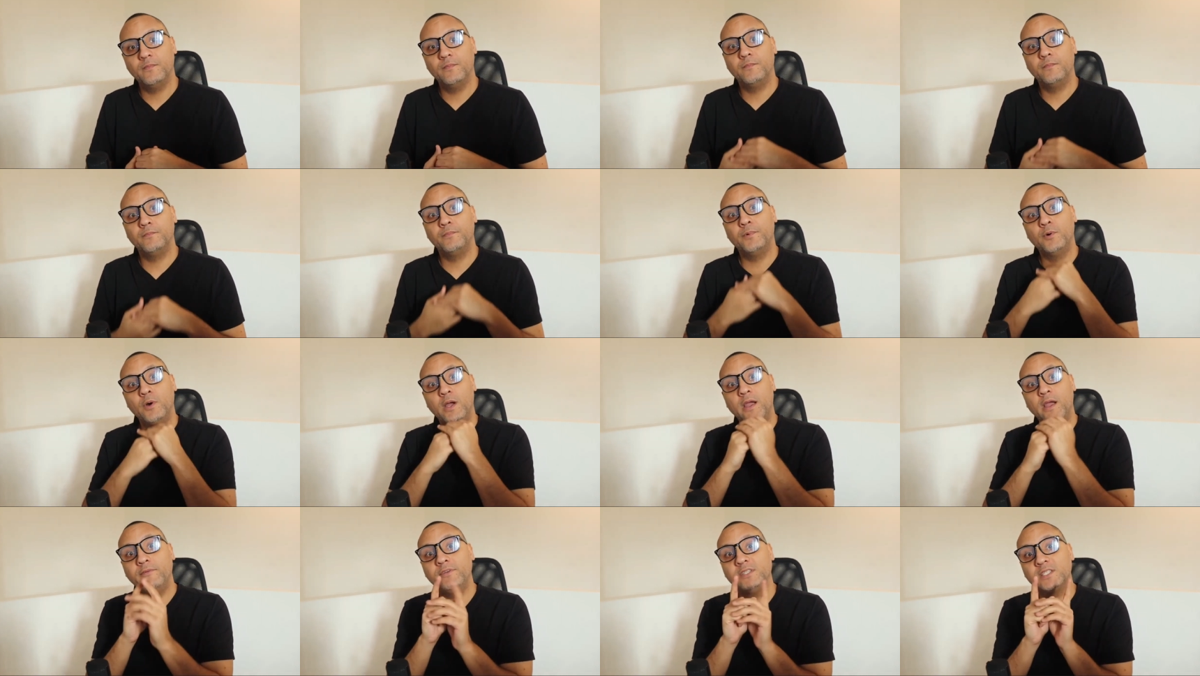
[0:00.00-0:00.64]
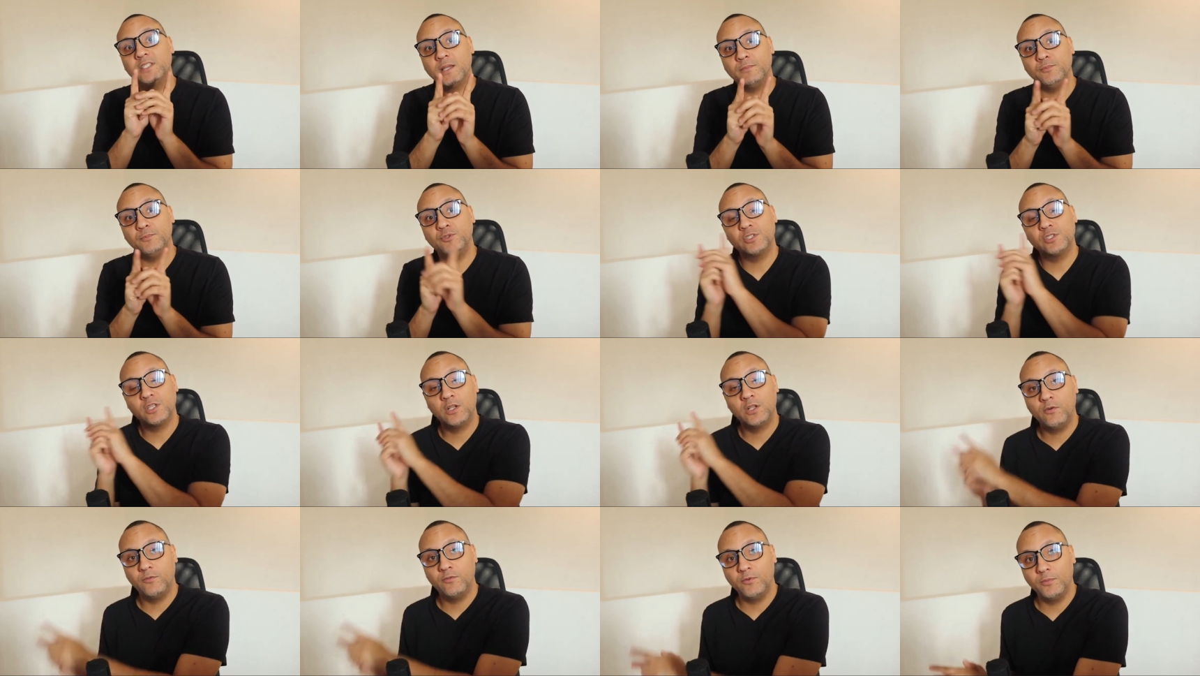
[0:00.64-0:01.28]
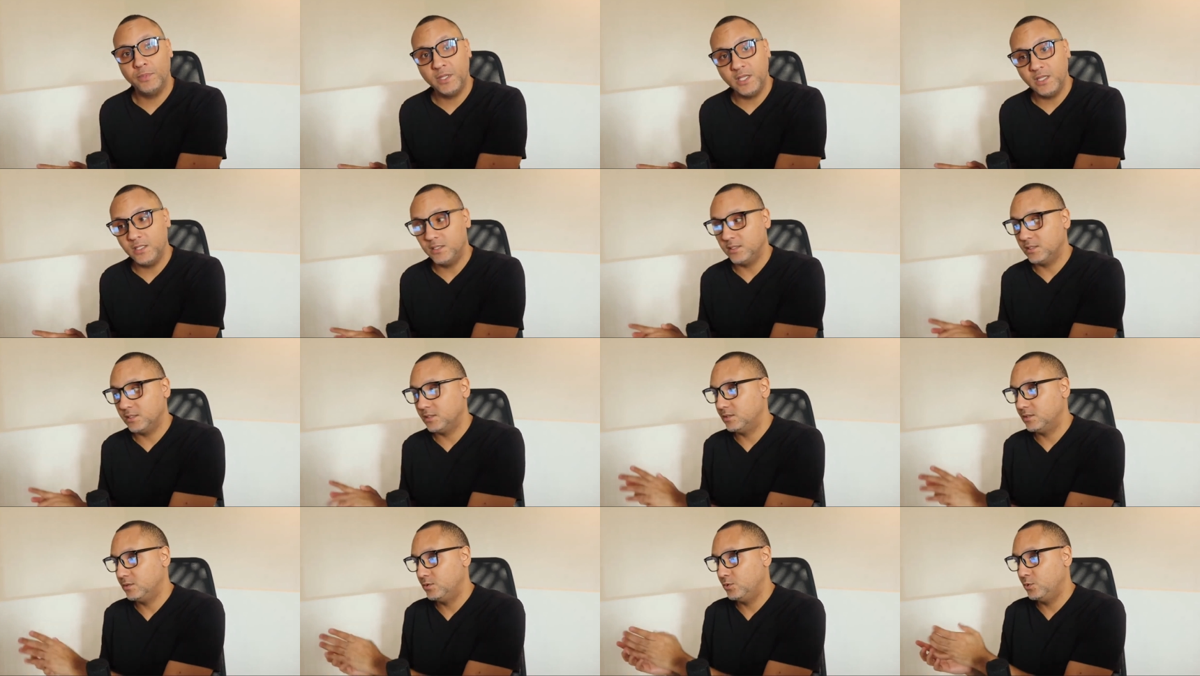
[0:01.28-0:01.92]
Well, every time you sell off a
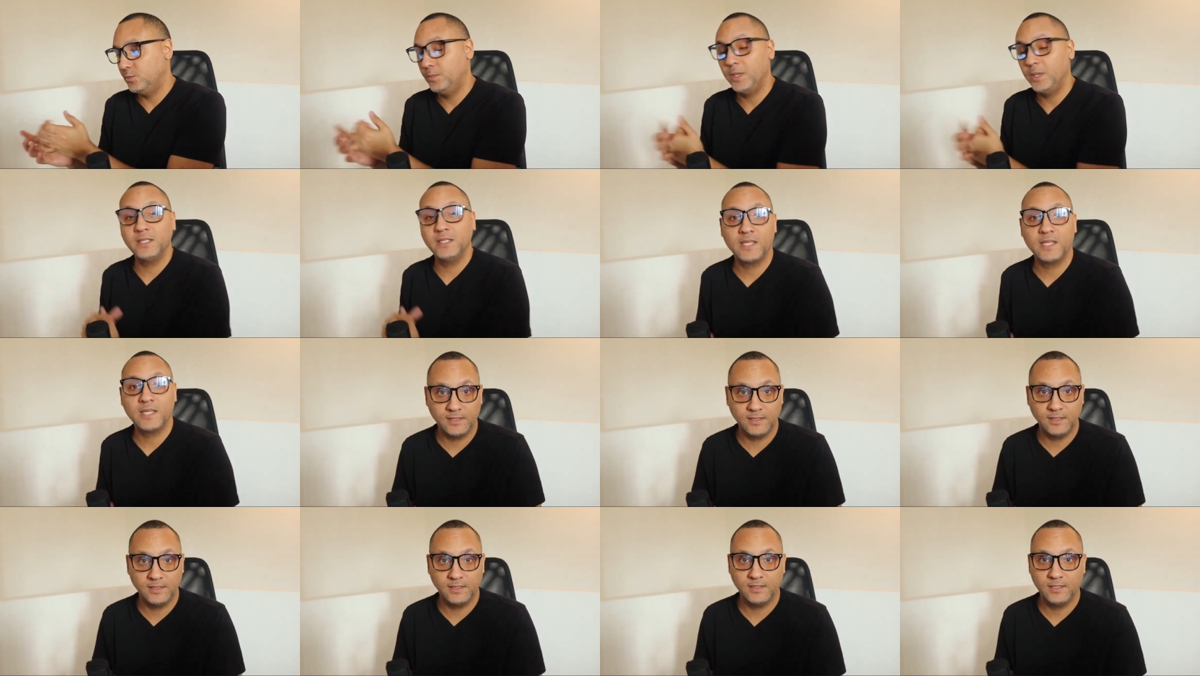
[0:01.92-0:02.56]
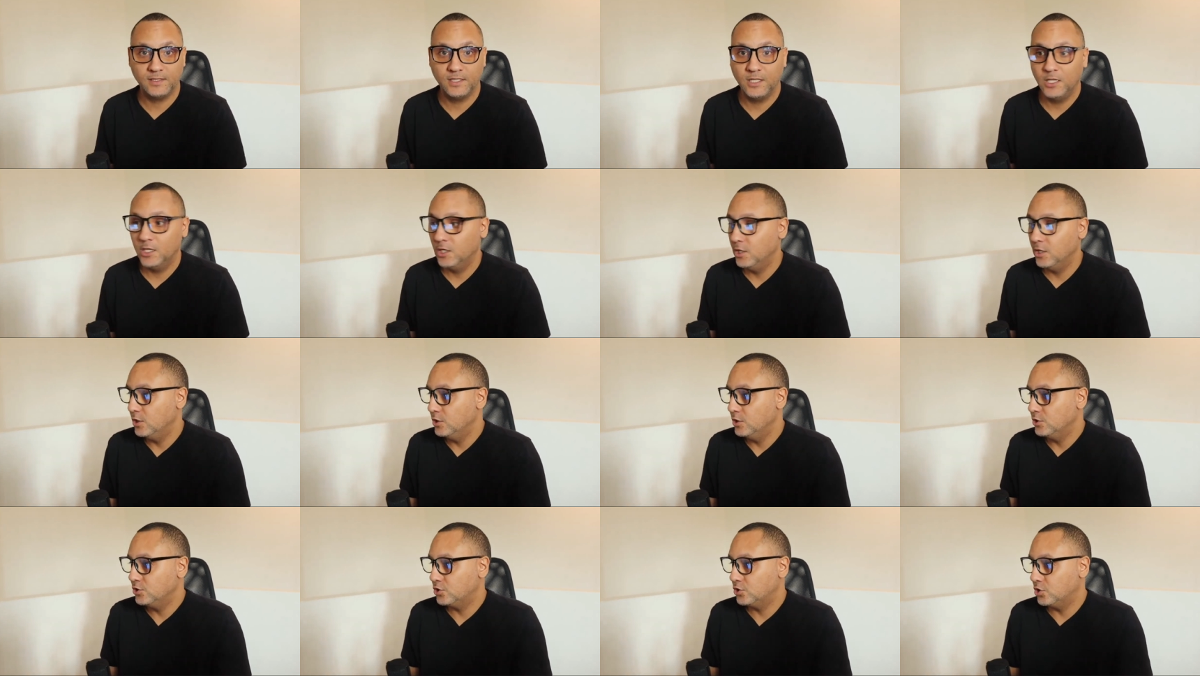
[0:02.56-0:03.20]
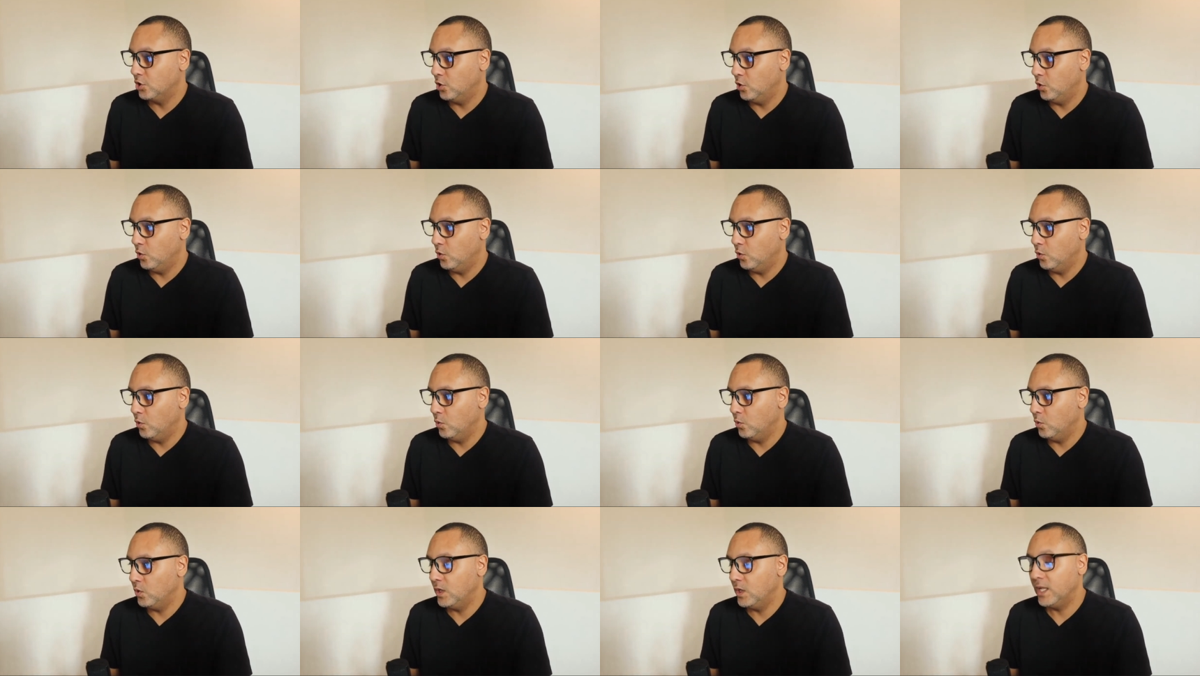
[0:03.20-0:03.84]
piece, you pay taxes. So
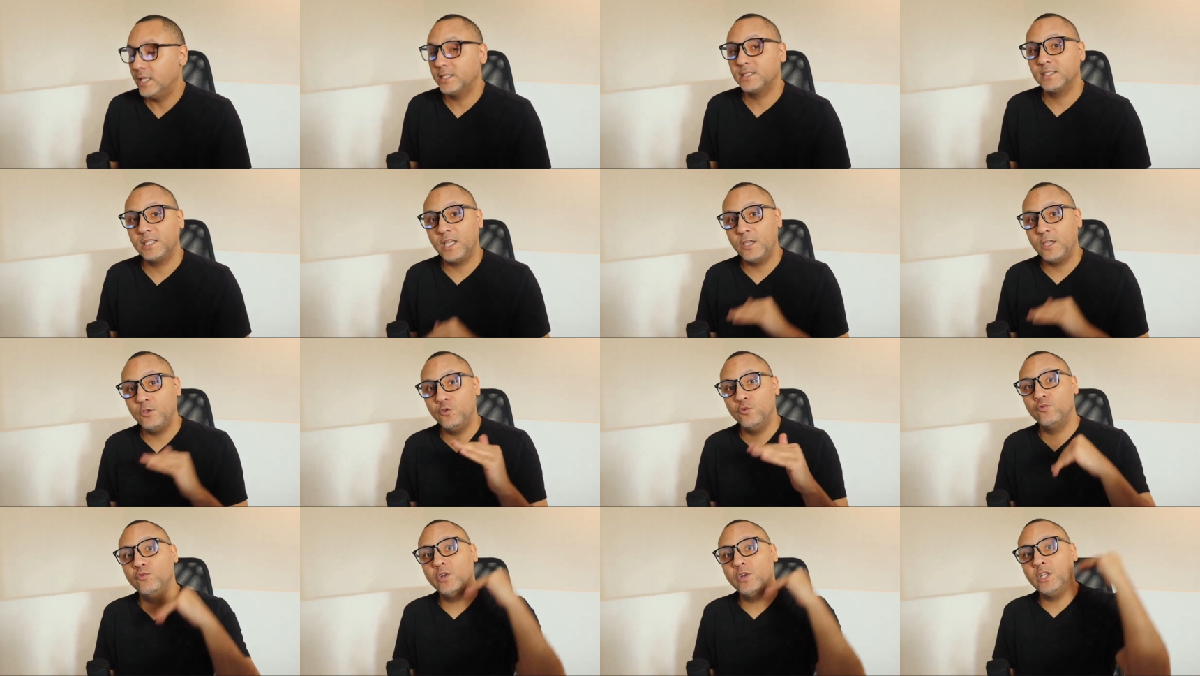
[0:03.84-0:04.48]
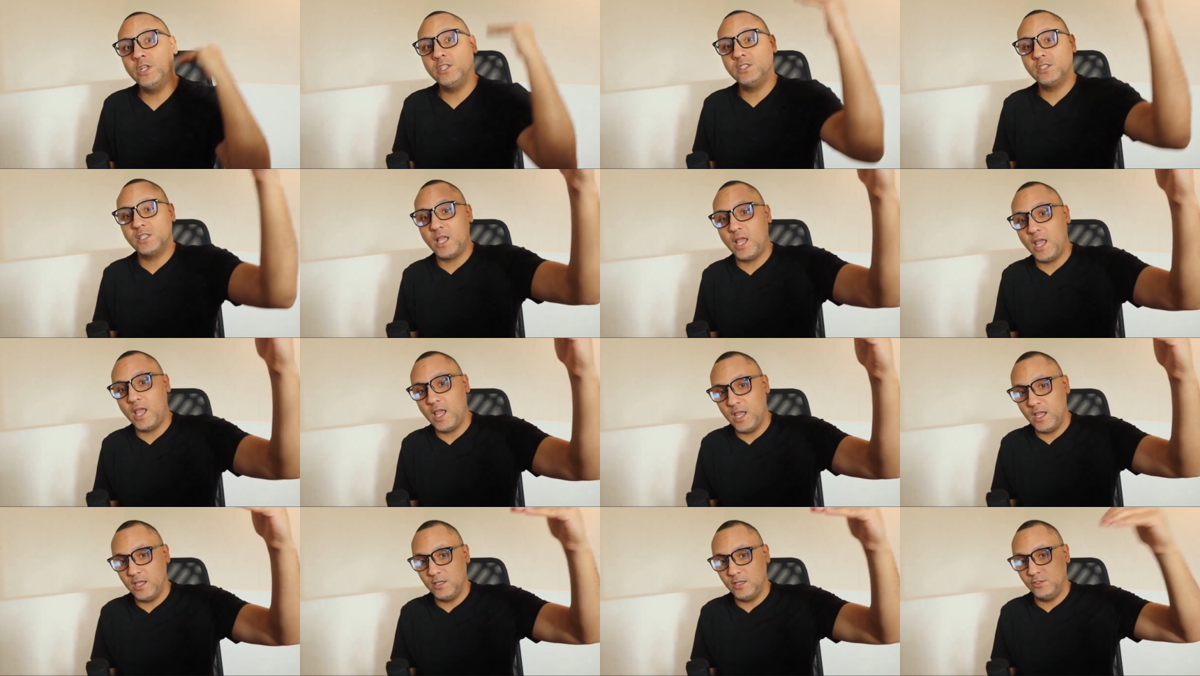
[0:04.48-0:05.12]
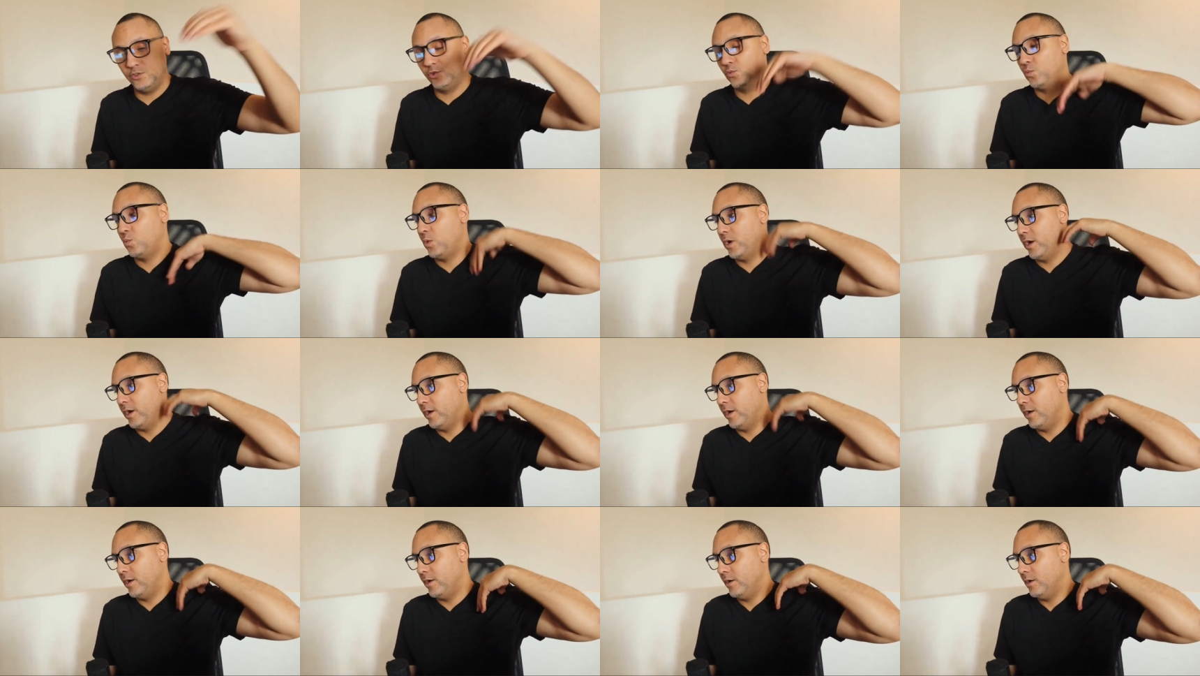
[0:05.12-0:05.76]
let's say you reach the age
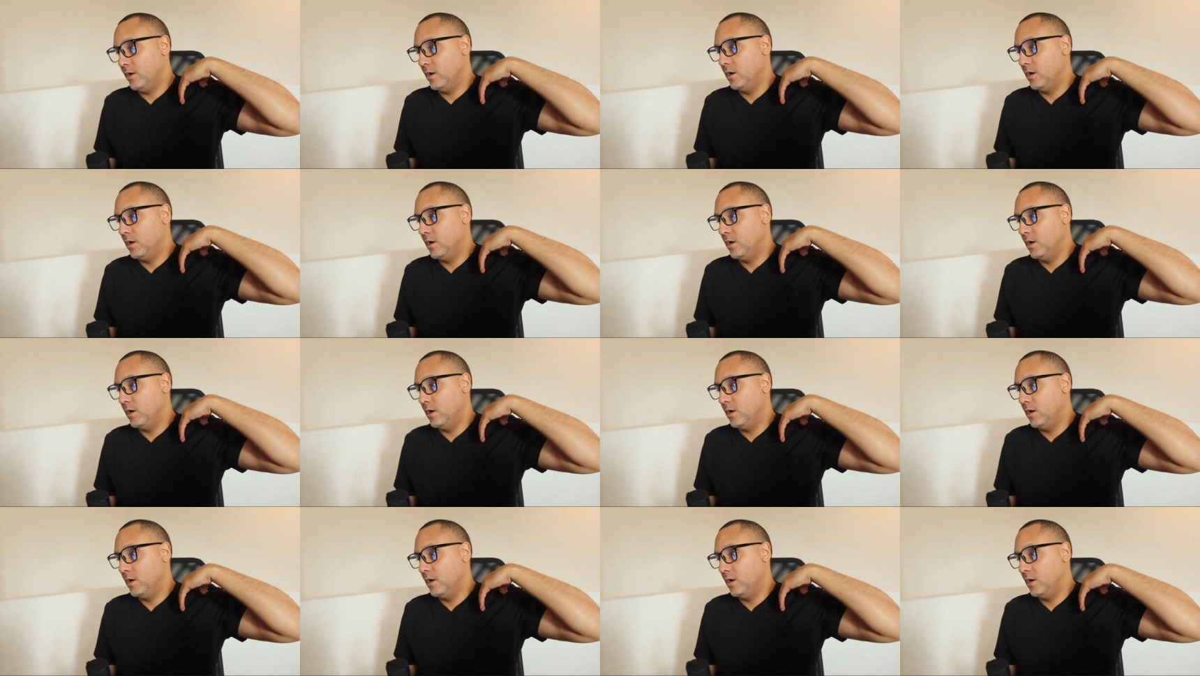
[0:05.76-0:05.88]
where